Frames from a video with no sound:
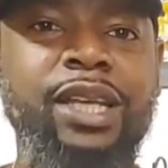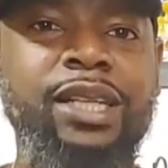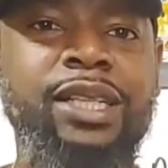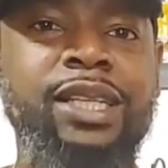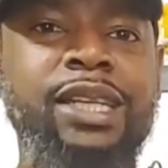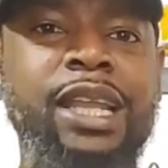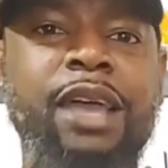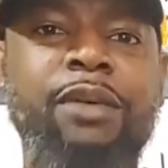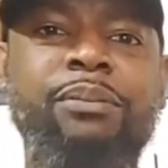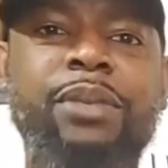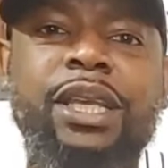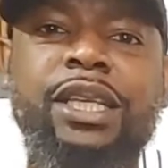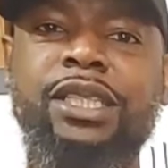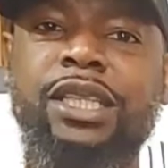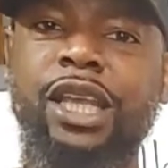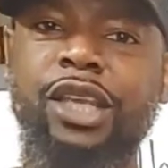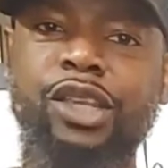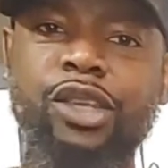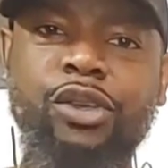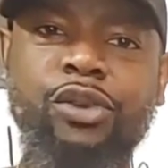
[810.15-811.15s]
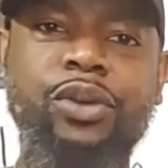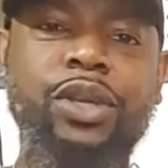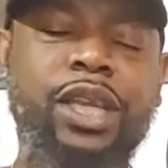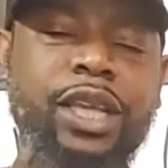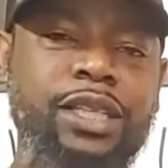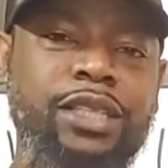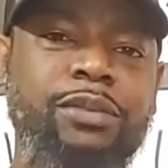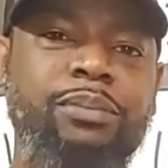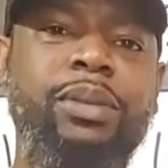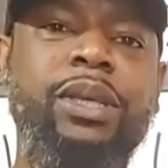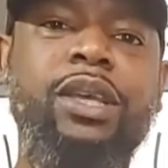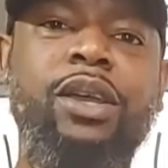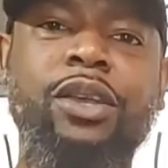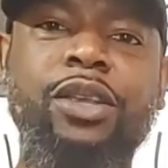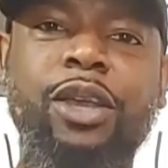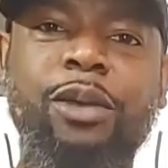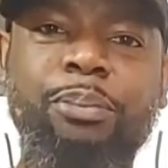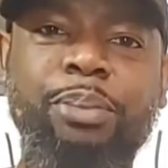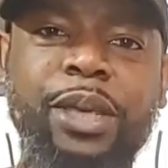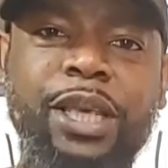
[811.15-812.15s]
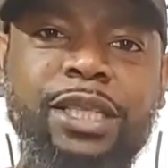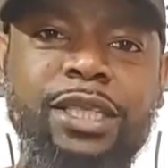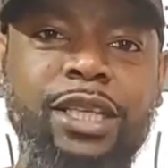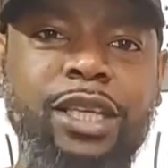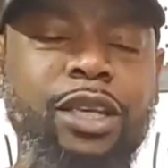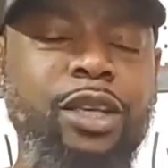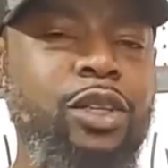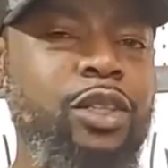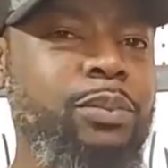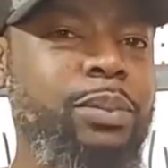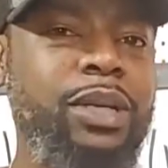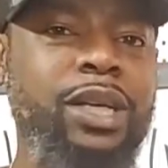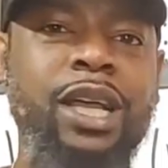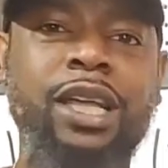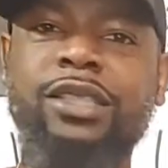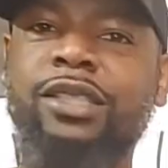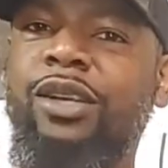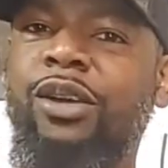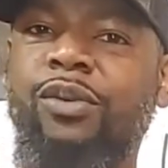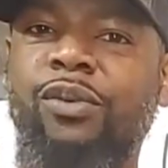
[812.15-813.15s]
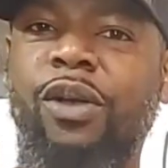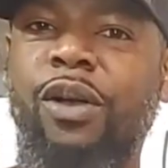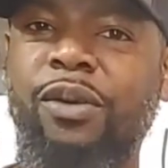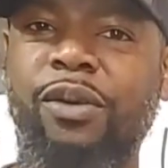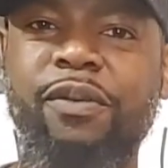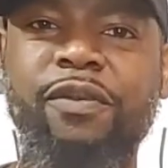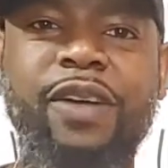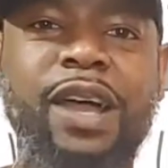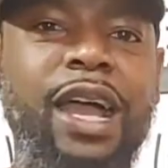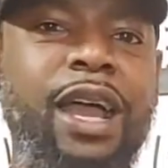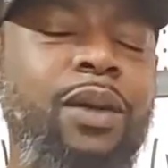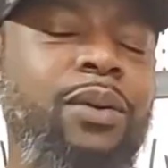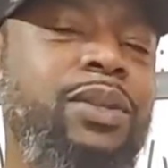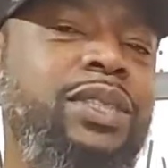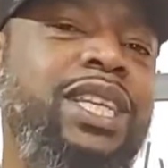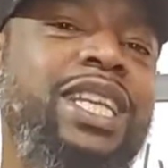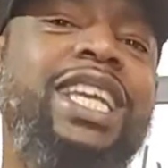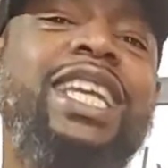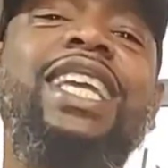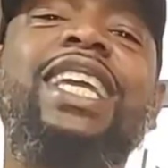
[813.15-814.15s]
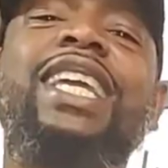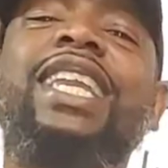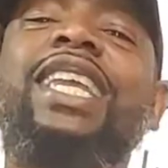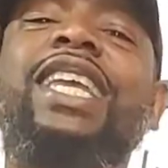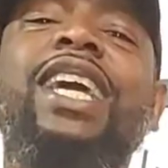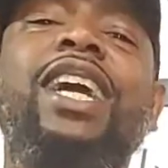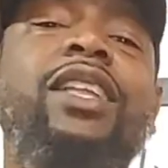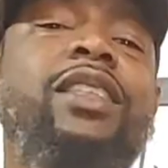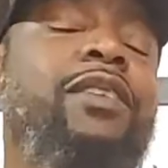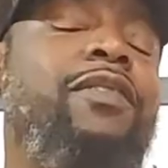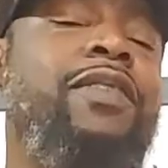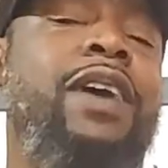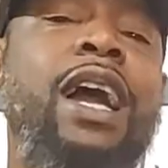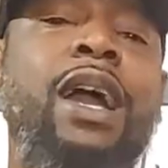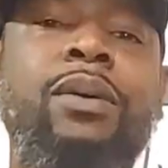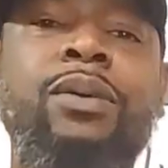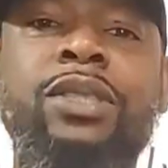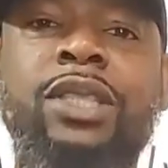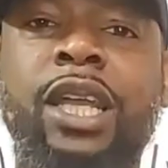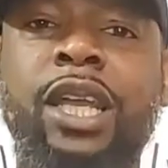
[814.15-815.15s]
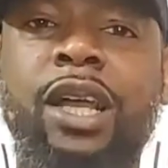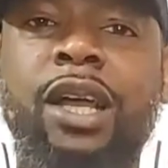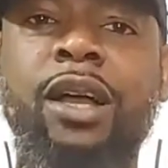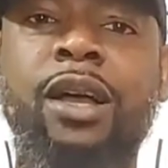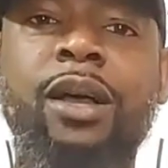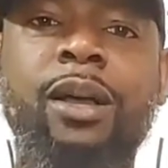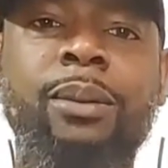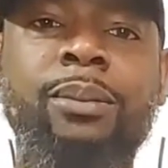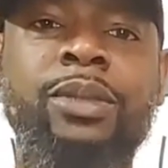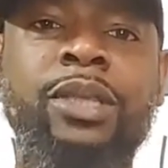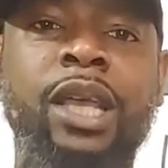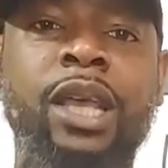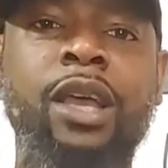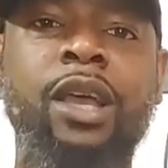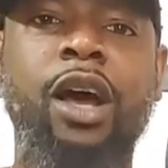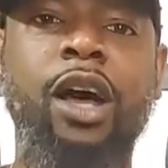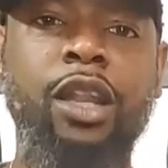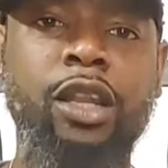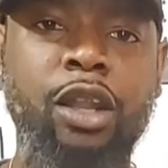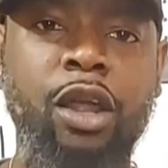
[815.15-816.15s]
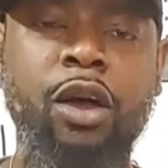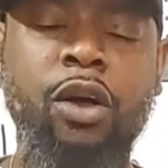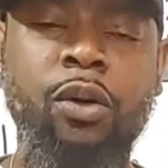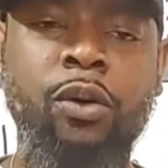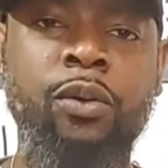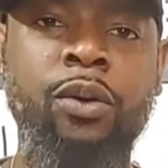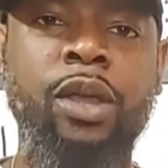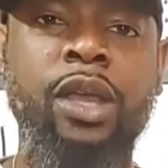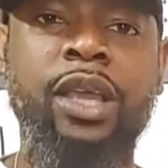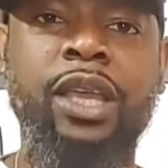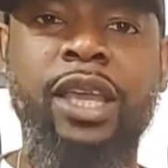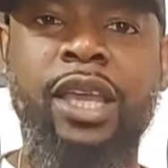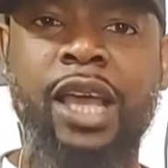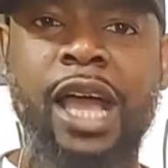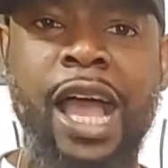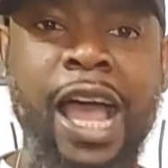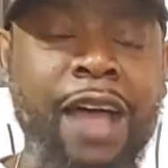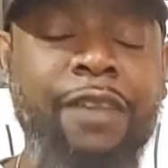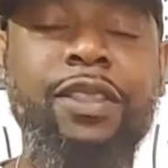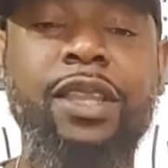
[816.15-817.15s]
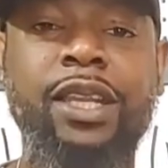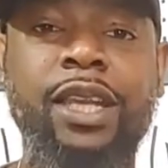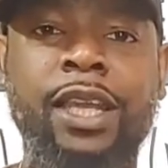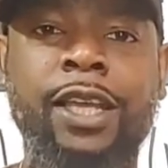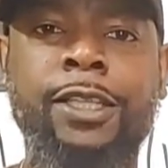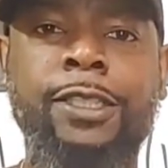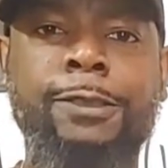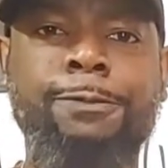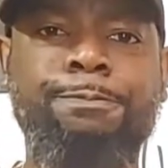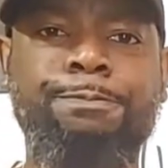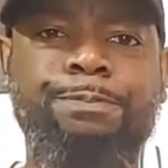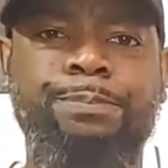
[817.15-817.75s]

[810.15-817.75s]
then that means that you need to be on your P's and Q's, because coronavirus and any other virus that comes along after this,